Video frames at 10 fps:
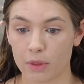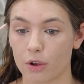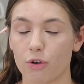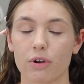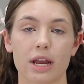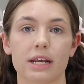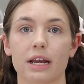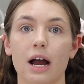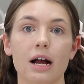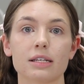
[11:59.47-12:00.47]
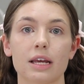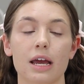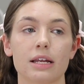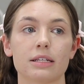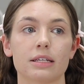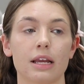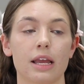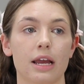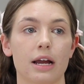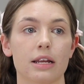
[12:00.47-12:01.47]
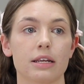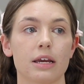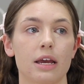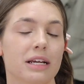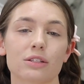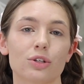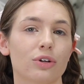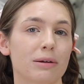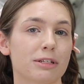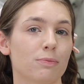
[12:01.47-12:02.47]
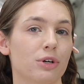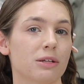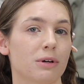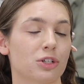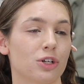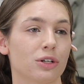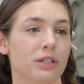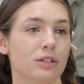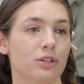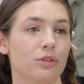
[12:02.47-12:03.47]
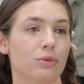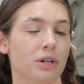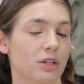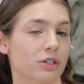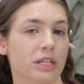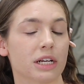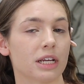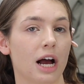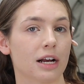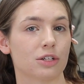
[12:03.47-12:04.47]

creating content, and Instagram has pretty much turned into another TikTok,